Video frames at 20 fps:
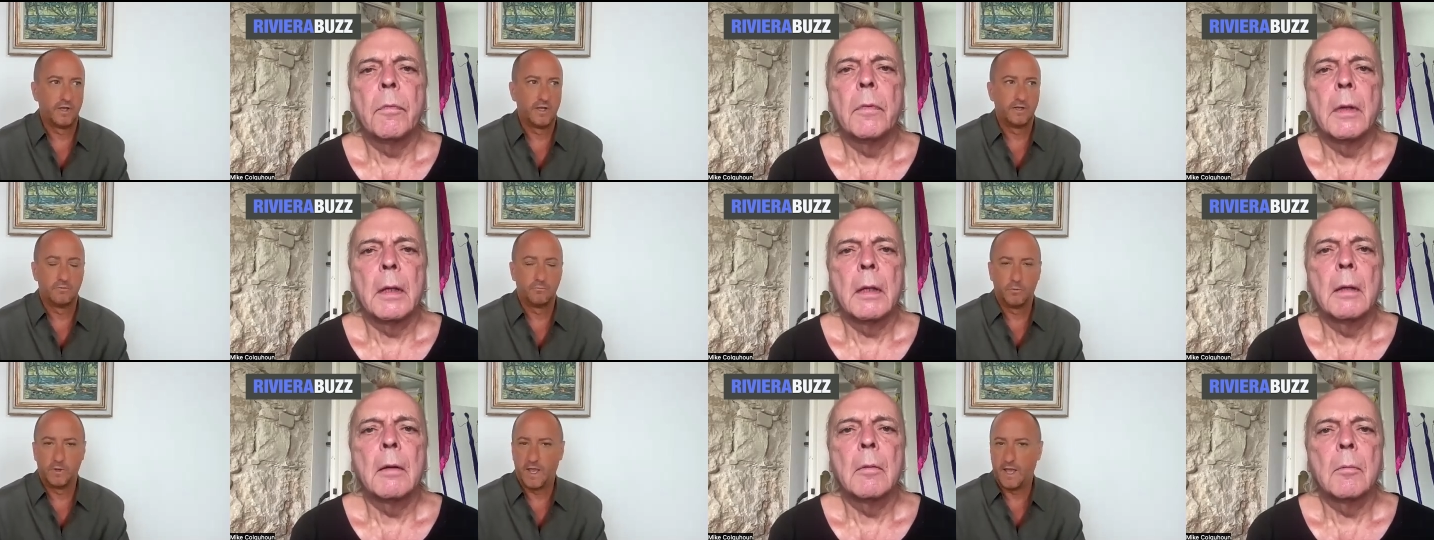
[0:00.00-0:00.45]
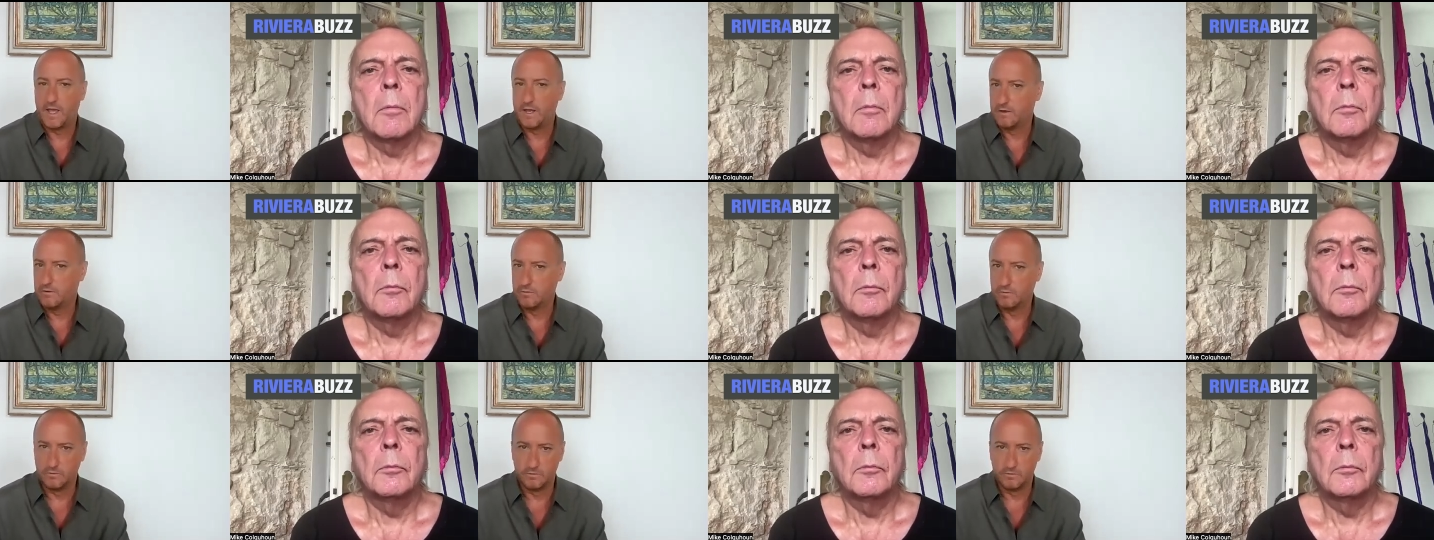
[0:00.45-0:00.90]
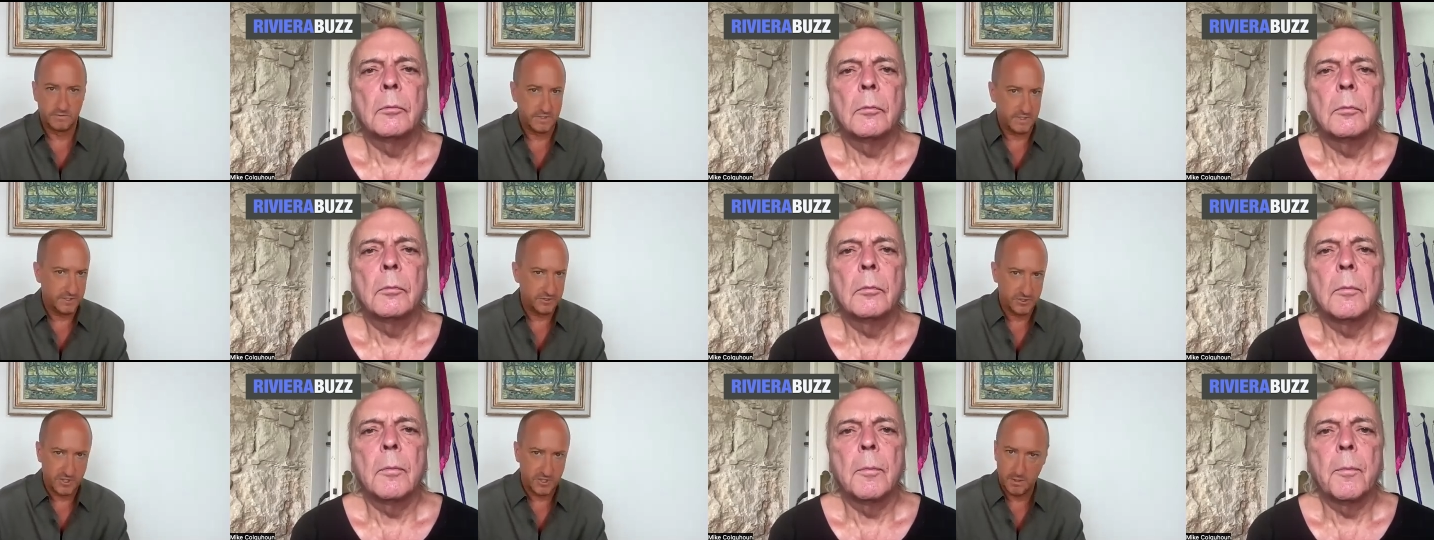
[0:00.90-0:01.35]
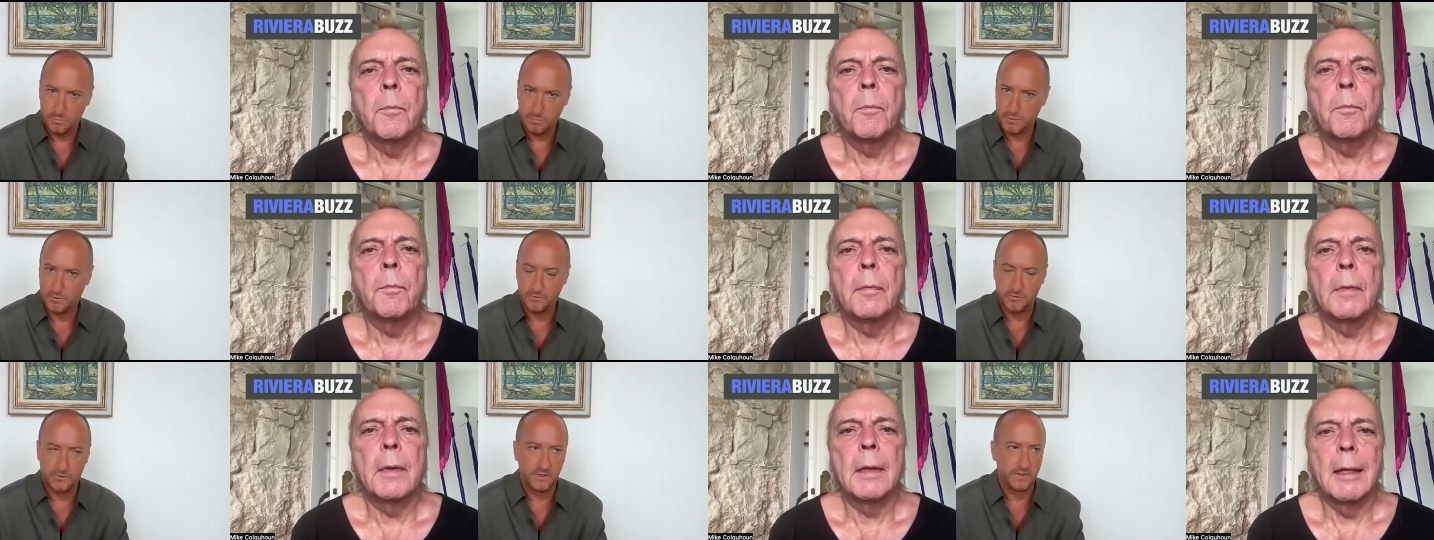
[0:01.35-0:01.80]
Speaker 1: And we had a whole DJ
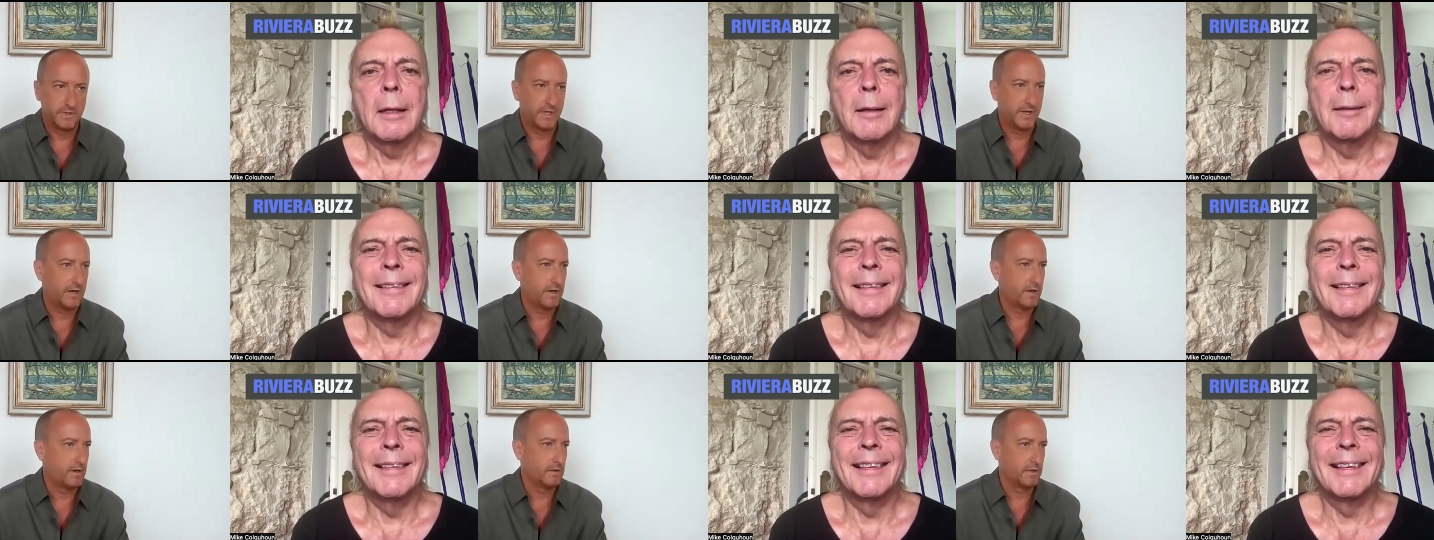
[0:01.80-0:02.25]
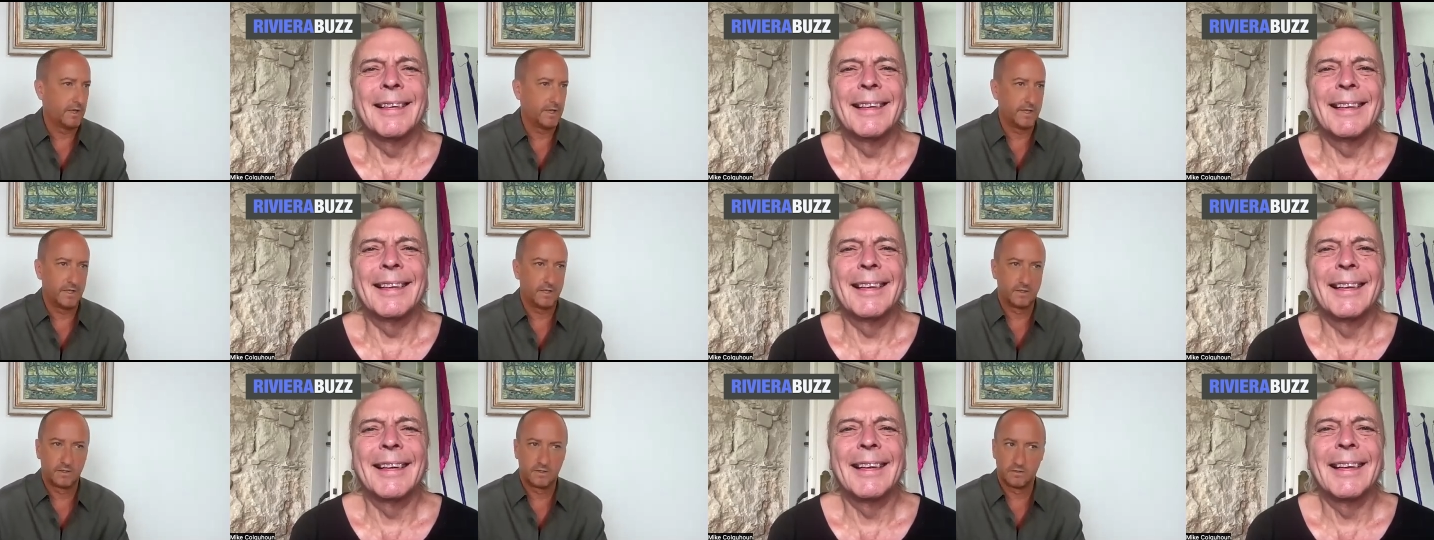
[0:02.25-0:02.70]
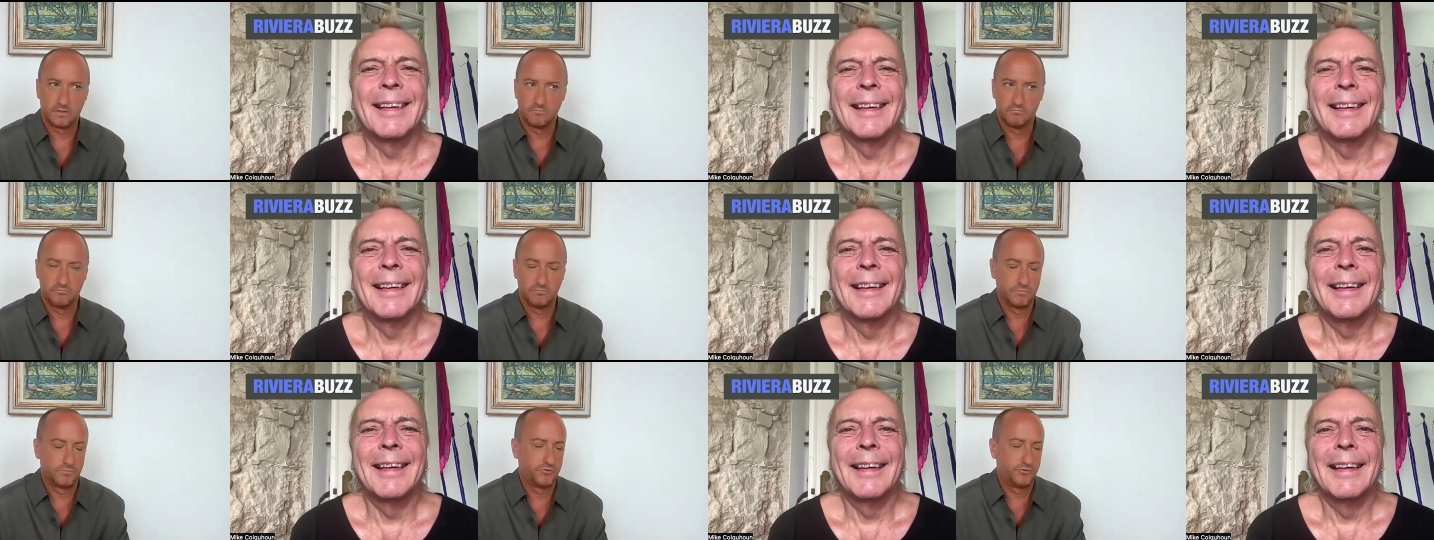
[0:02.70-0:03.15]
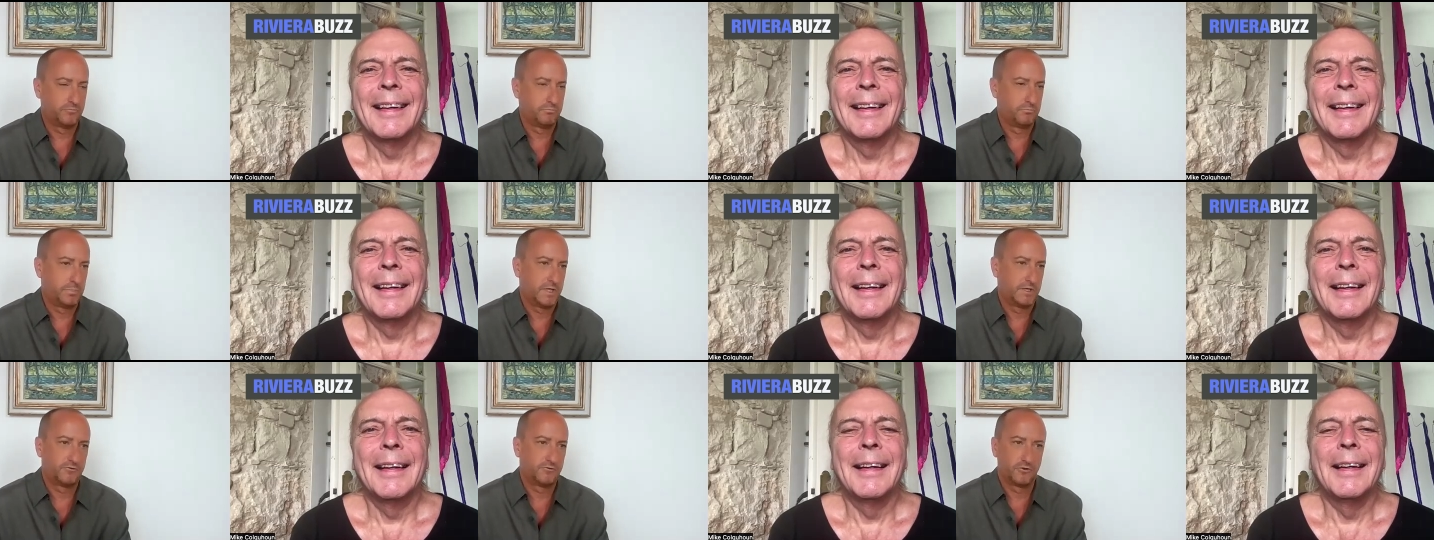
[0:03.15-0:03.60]
booth in there, like
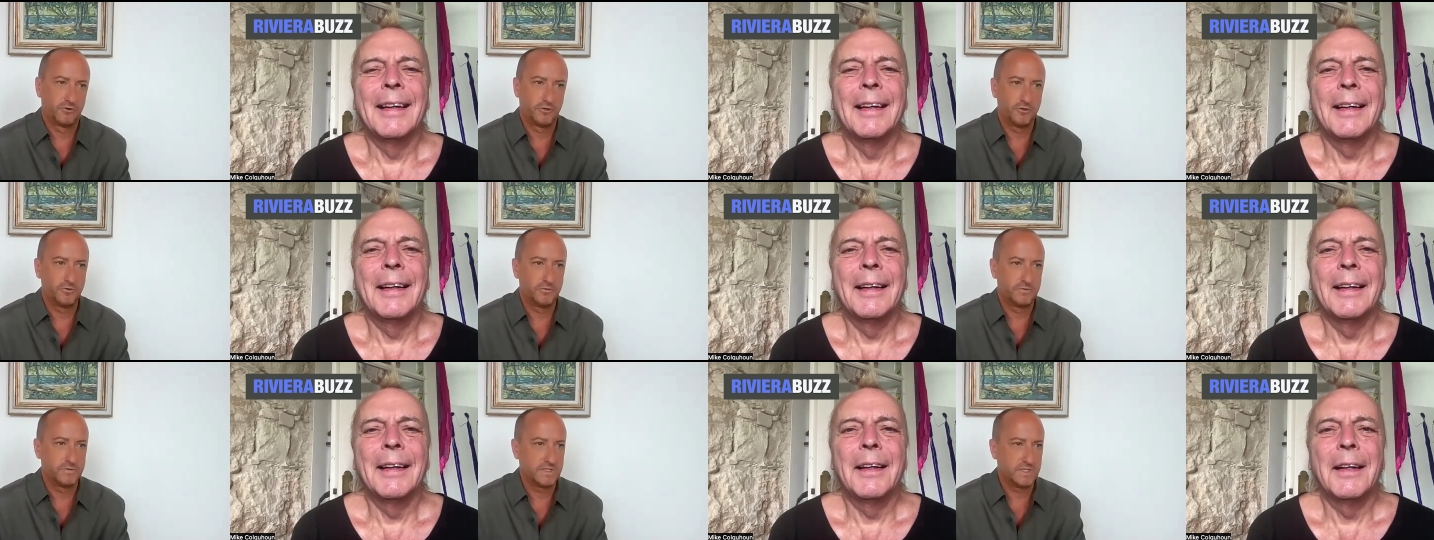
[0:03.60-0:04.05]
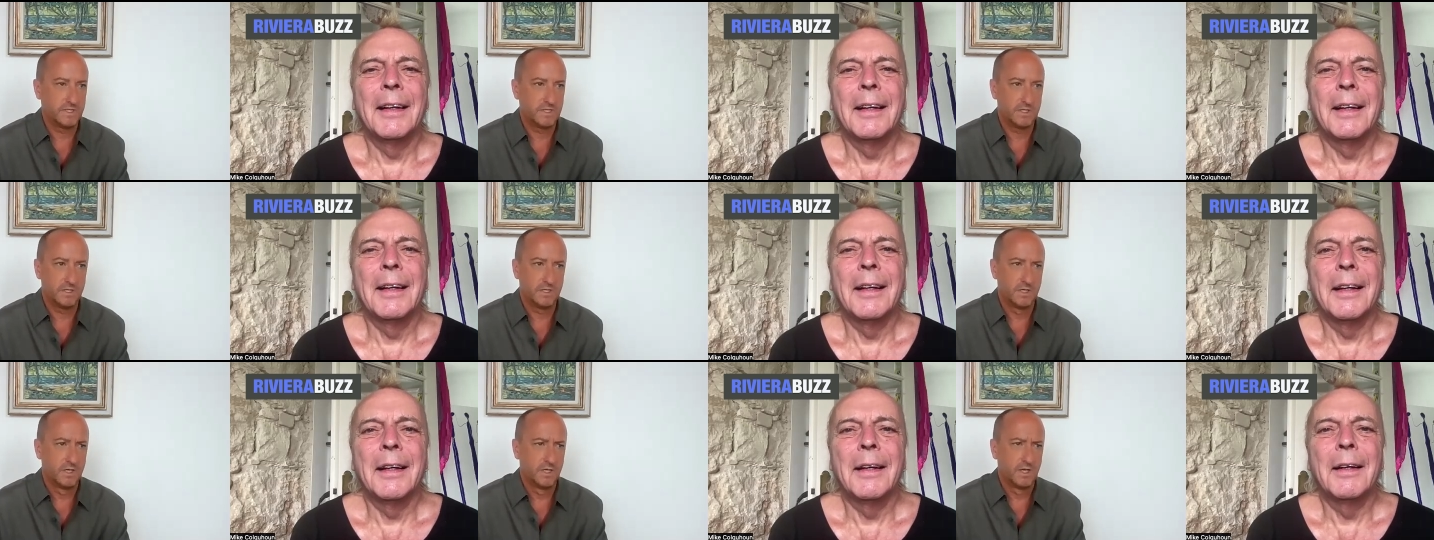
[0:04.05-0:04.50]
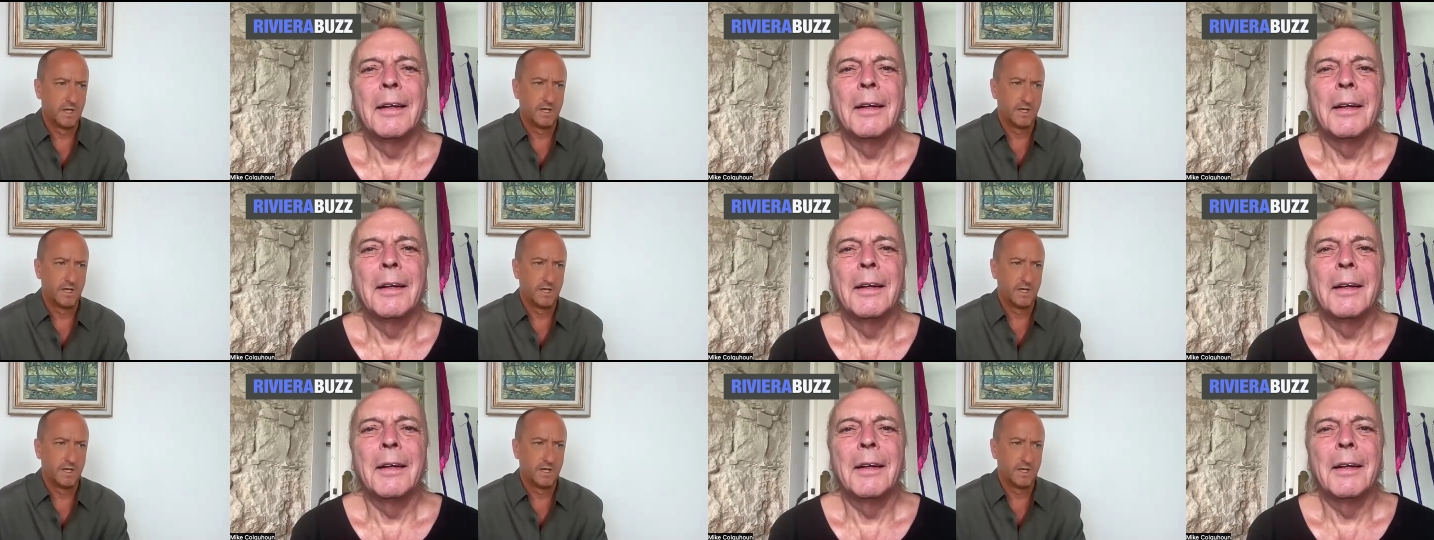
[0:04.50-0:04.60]
big jacuzzi.